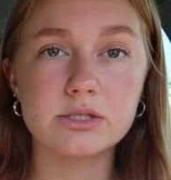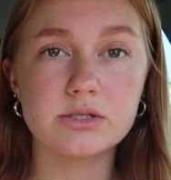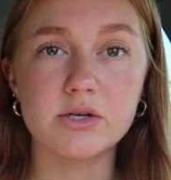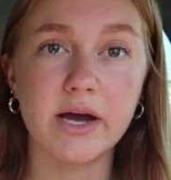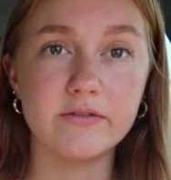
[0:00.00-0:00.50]

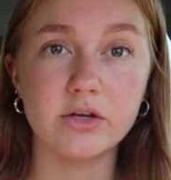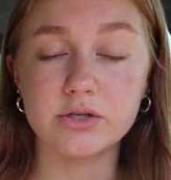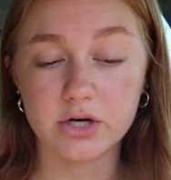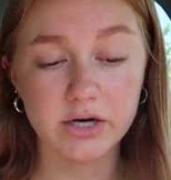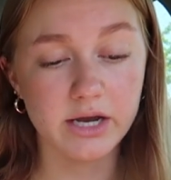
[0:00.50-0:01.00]
So I have to go to
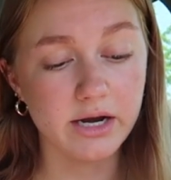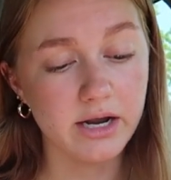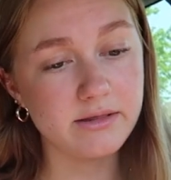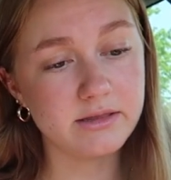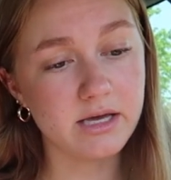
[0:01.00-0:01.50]
Target
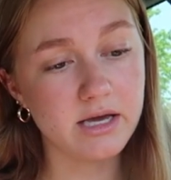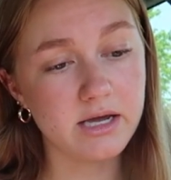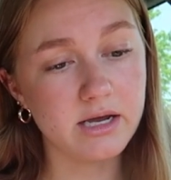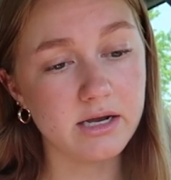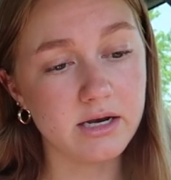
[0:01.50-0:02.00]
and
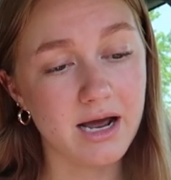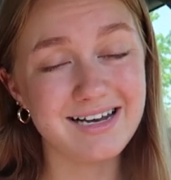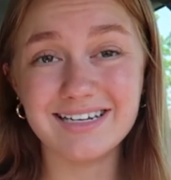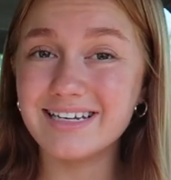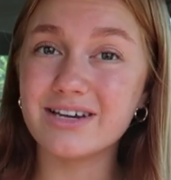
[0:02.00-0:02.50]
then I
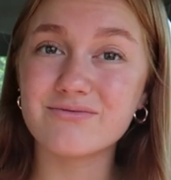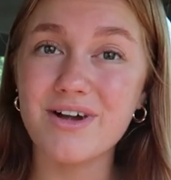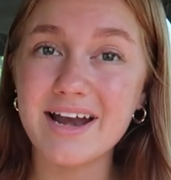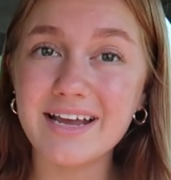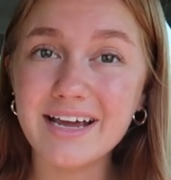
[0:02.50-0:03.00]
need to get
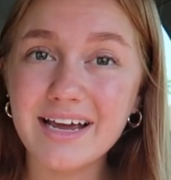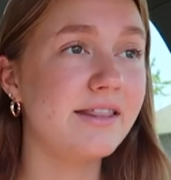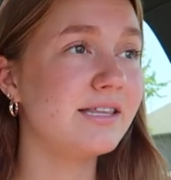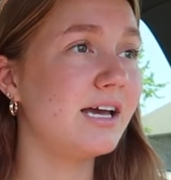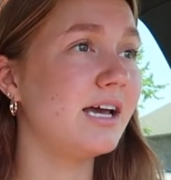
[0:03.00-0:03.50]
ready
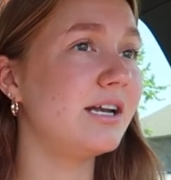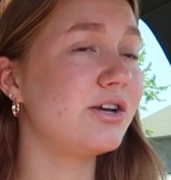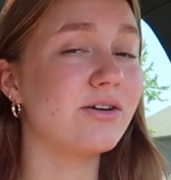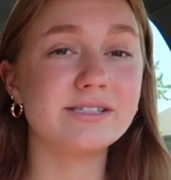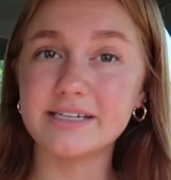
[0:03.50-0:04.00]
and then
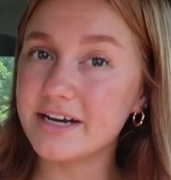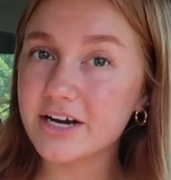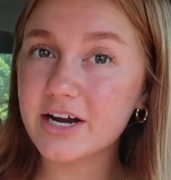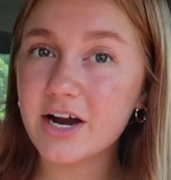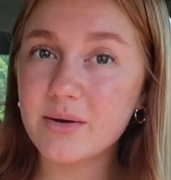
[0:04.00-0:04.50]
go to
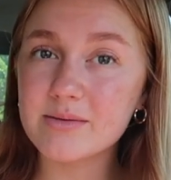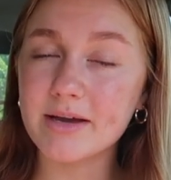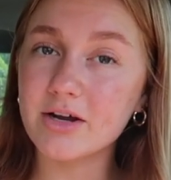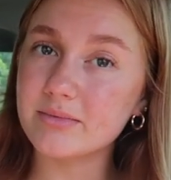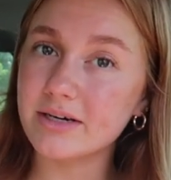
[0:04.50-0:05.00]
dinner with
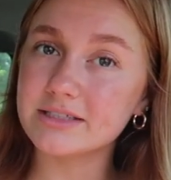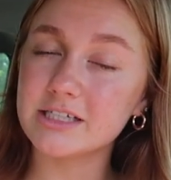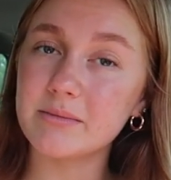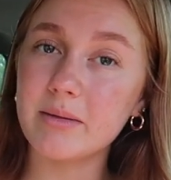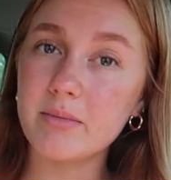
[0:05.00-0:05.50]
my
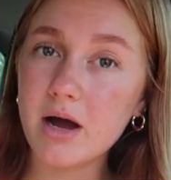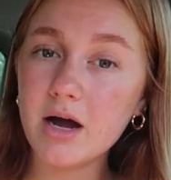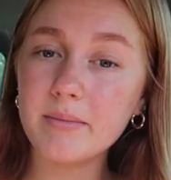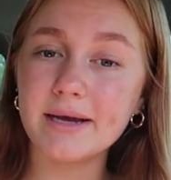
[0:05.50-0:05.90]
grandparents and my mom.